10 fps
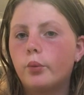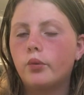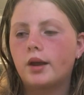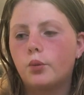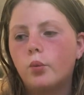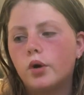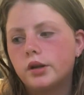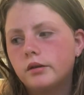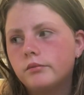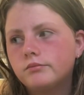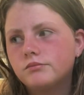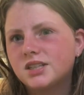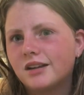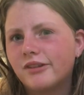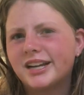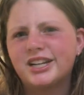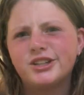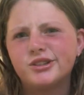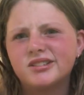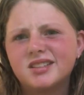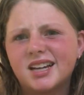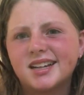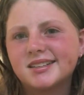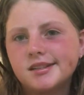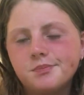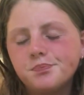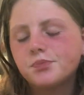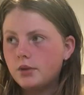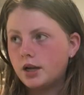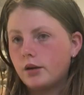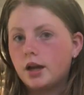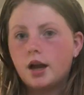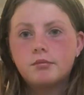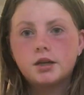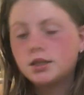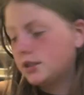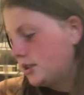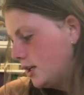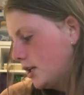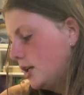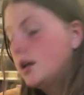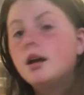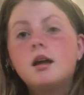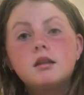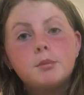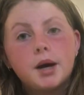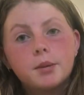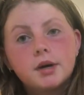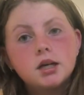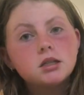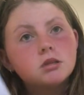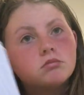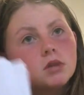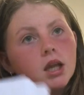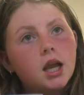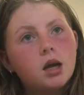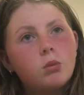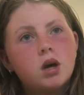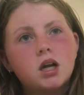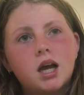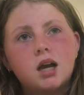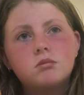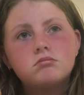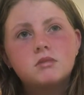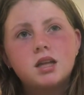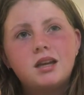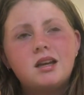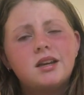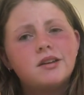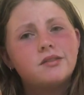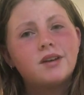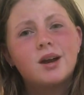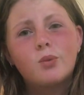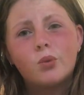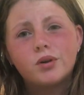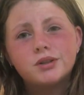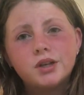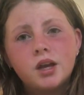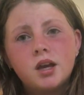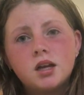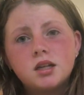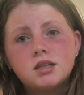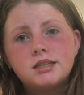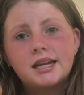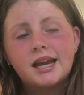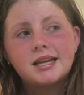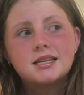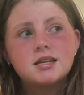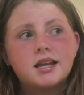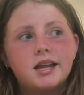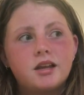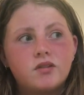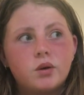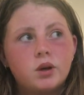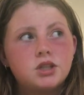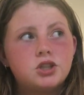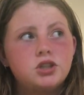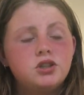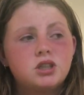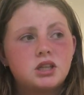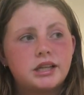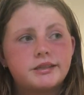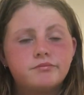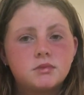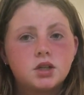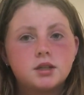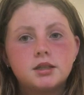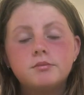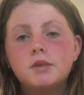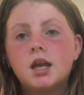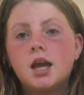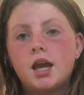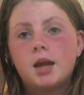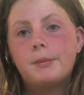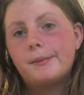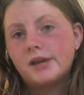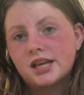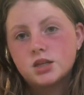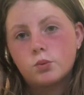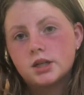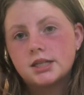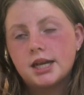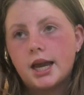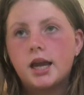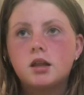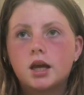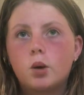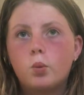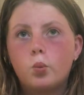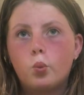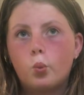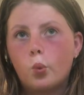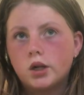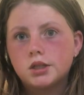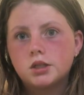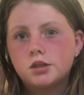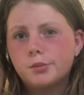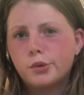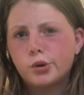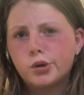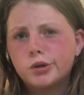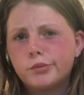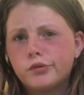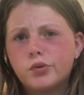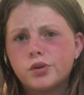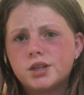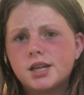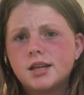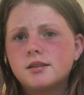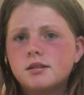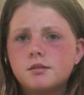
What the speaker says: like, what stuff I can use to answer them. But anyway, I'm gonna study the palm cards and I'll work out if I want to answer any of the questions, or like look at them and maybe answer 1 today and like 1 tomorrow before the test.